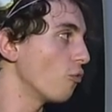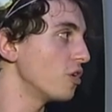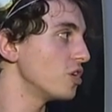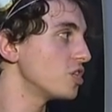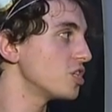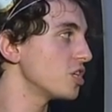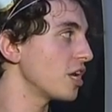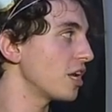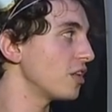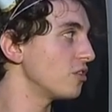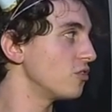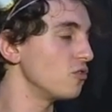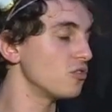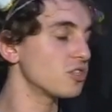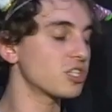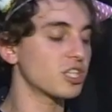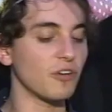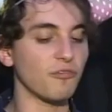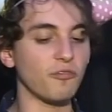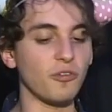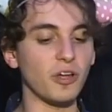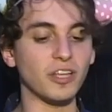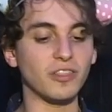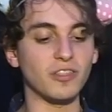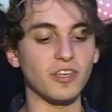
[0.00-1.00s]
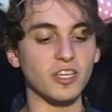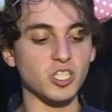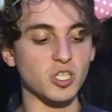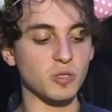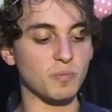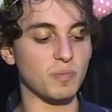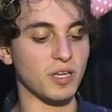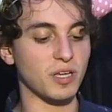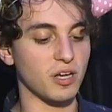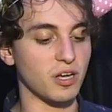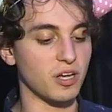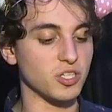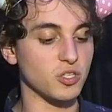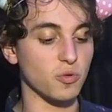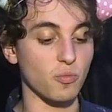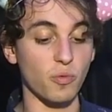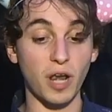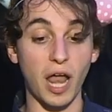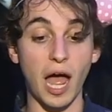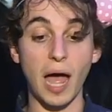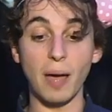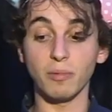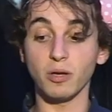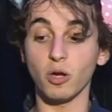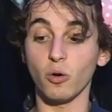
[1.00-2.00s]
reason I do stuff like this is because
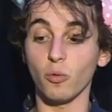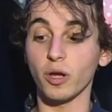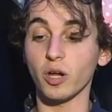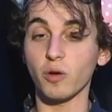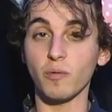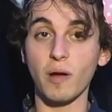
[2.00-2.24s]
when I'm going